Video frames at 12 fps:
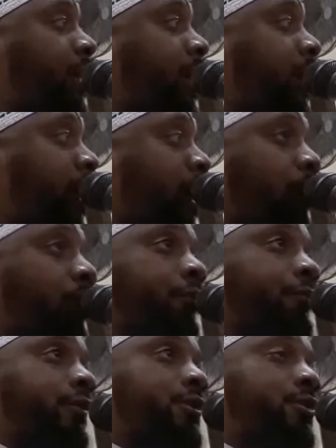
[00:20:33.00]
AI,
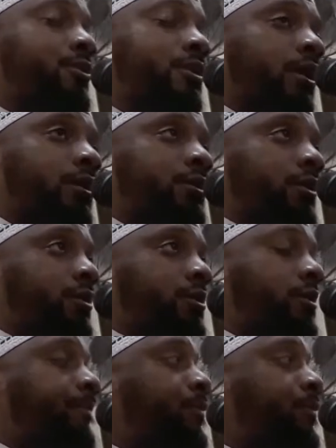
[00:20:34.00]
artificial intelligence.